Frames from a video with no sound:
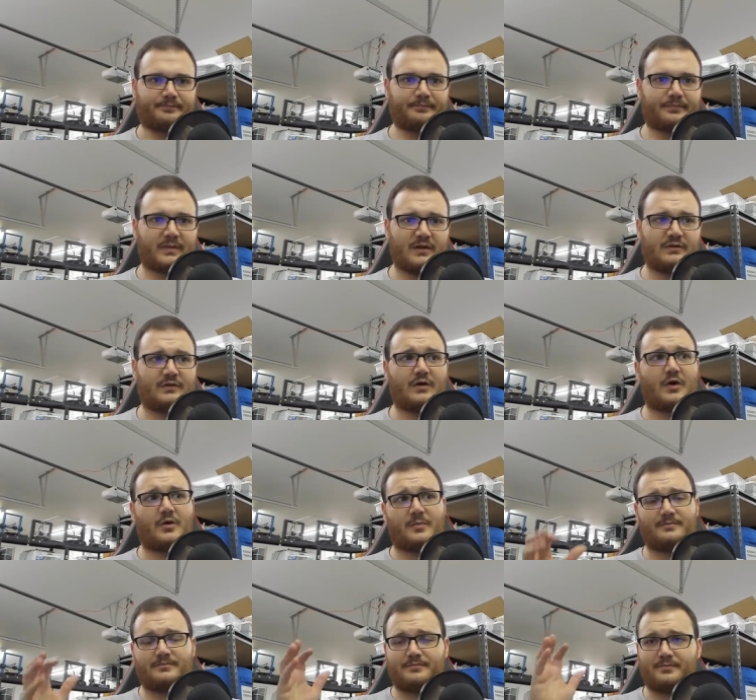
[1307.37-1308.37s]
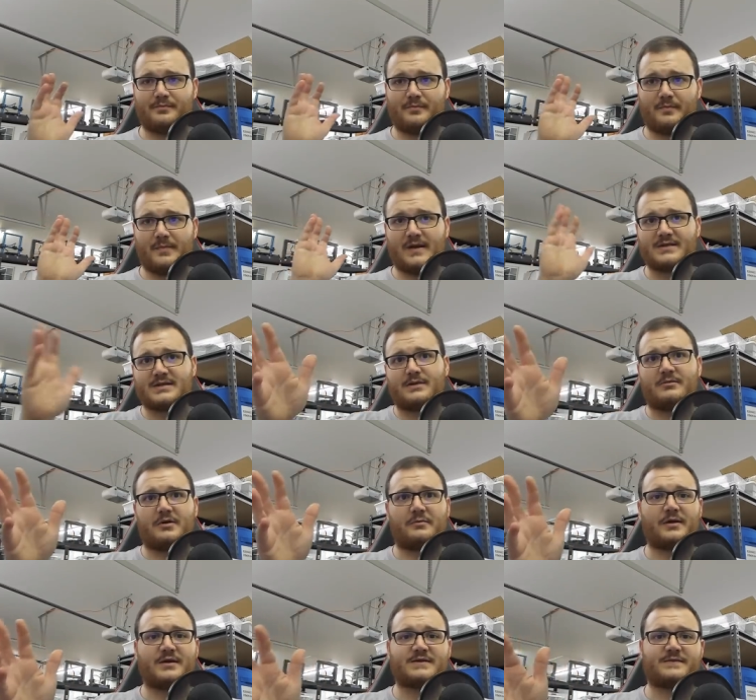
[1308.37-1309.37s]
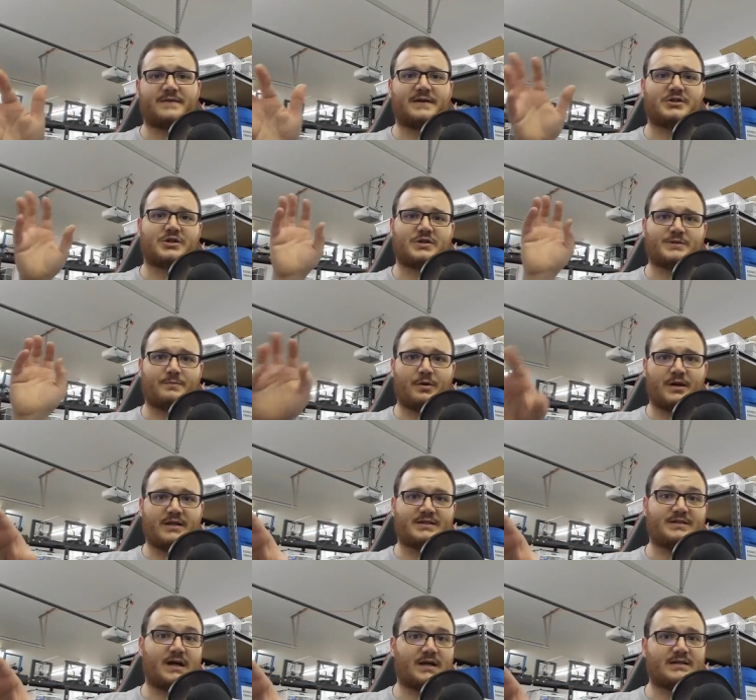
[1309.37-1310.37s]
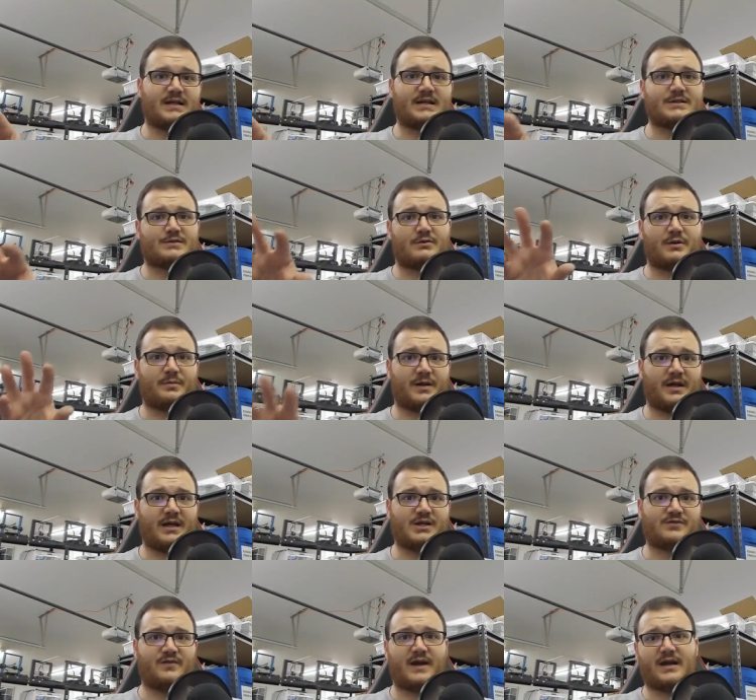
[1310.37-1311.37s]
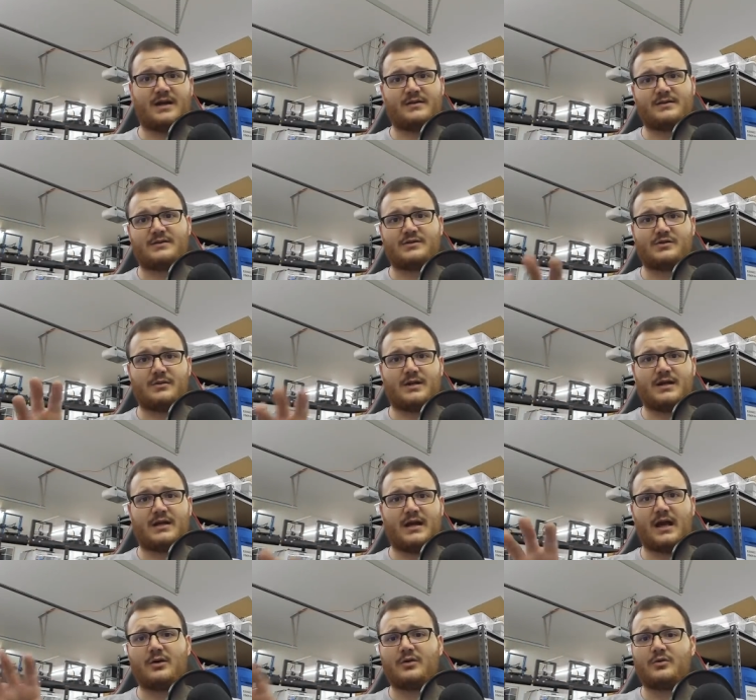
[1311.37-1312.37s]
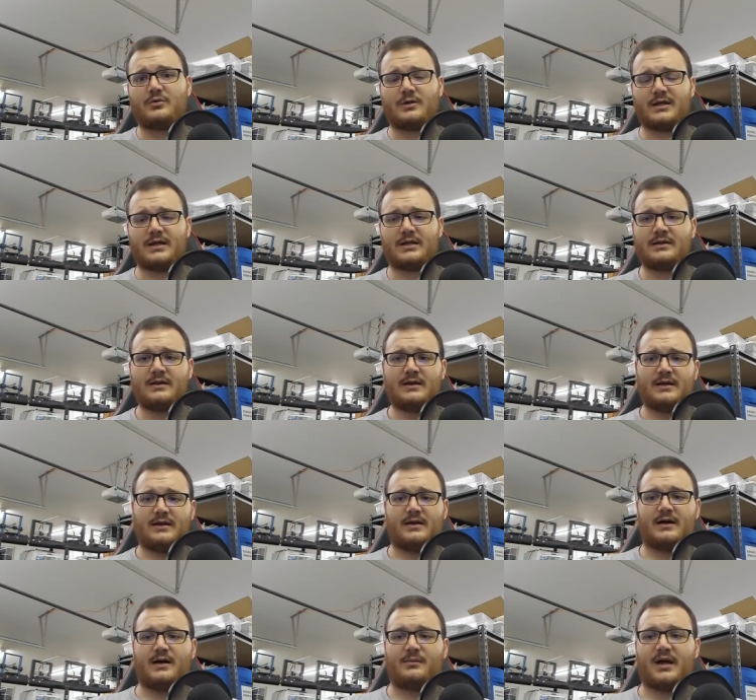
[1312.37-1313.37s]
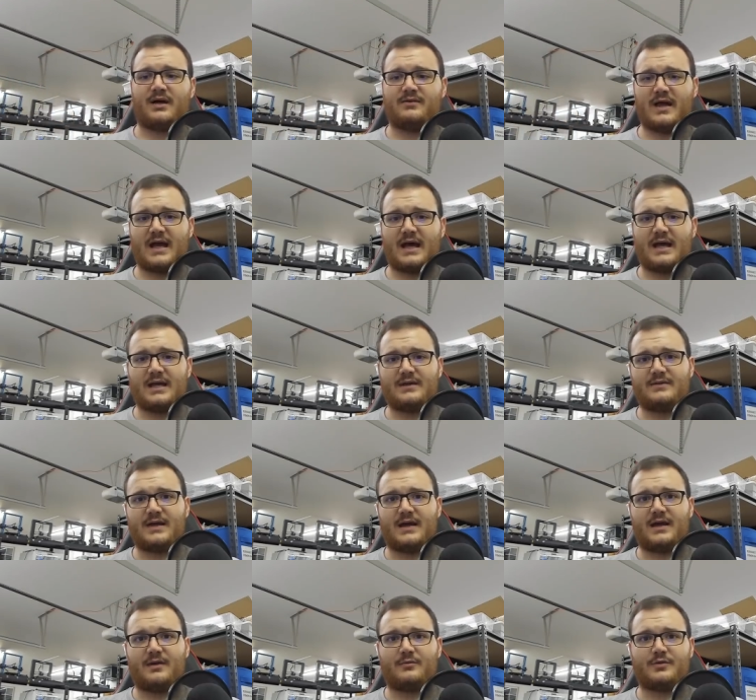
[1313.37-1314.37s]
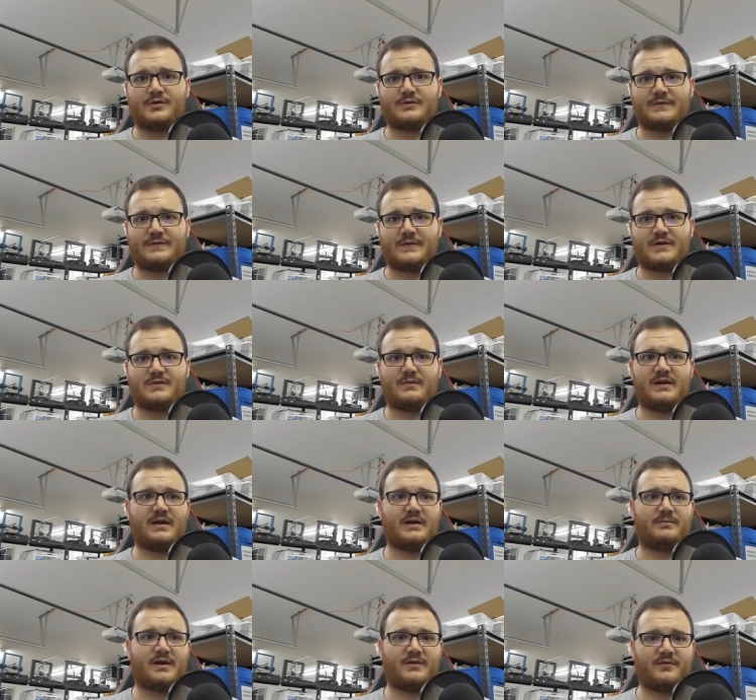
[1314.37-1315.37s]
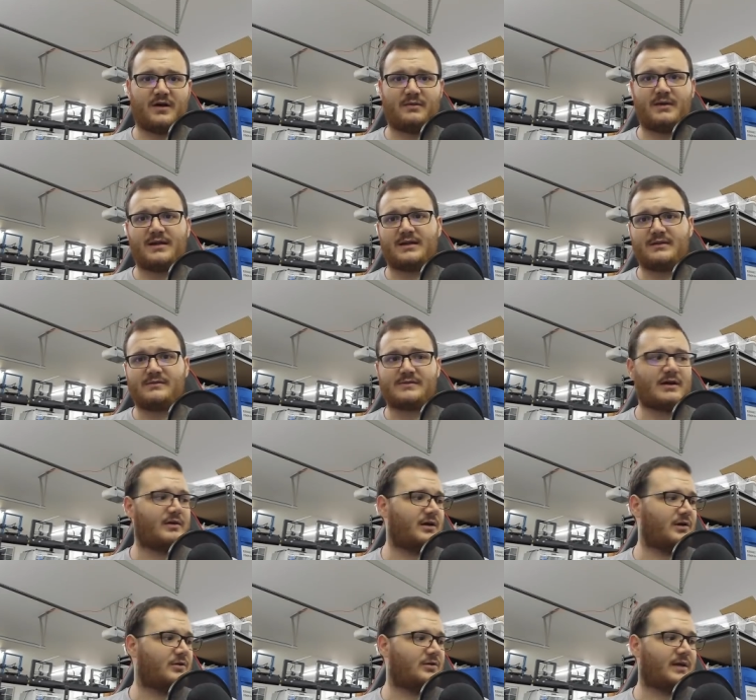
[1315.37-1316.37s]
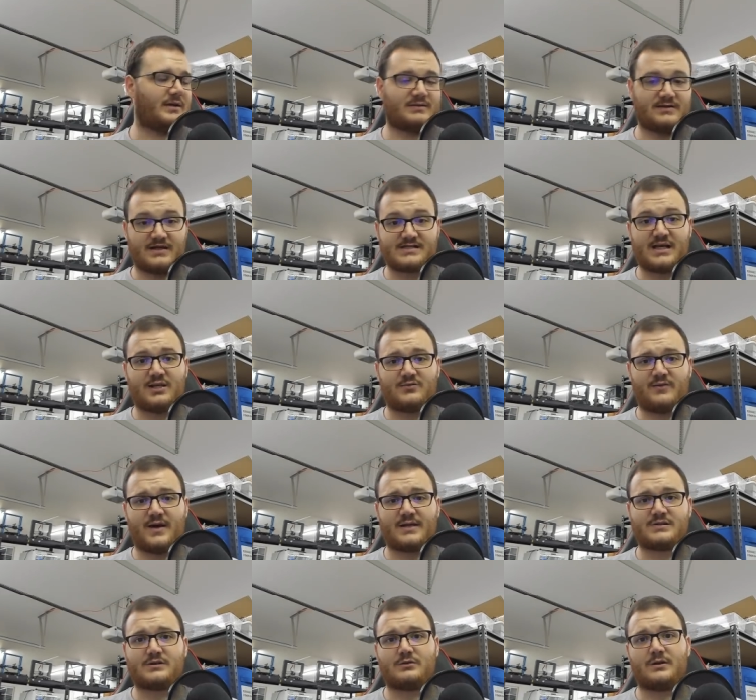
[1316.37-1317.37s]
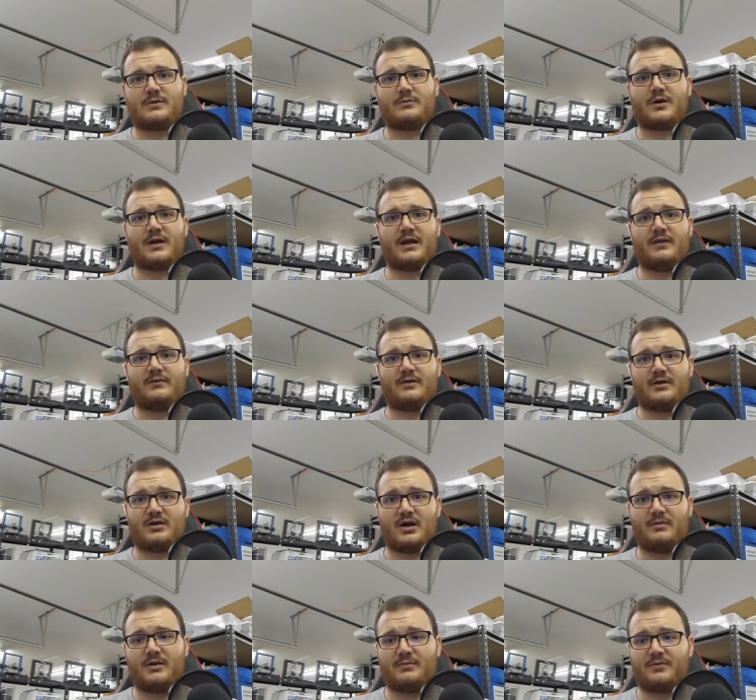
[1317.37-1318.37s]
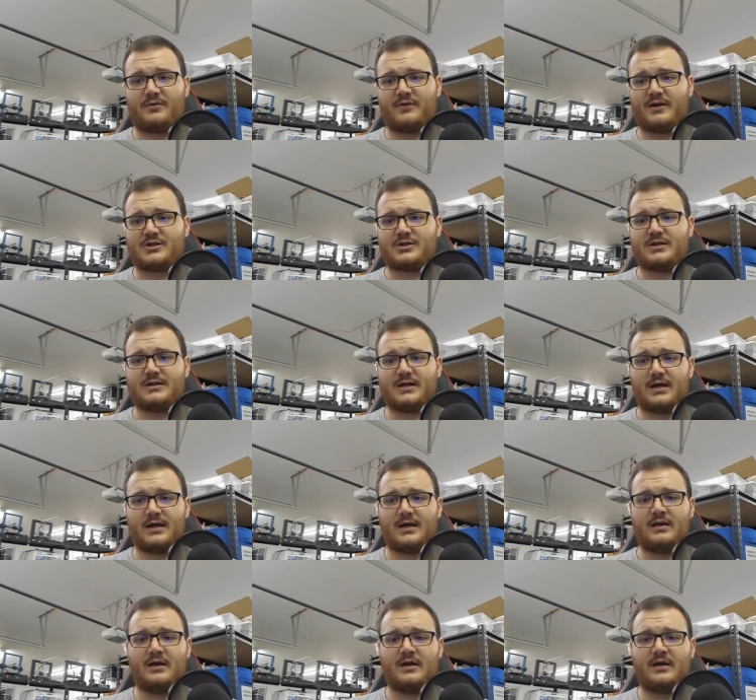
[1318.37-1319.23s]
So basically, I'm going to replace the fixtures, put in ducting because we're going to put HVAC out there, so heating and cooling. I have a guy that was referred to me by a friend of mine that lives out here that does HVAC, so we're going to have it come in professionally done.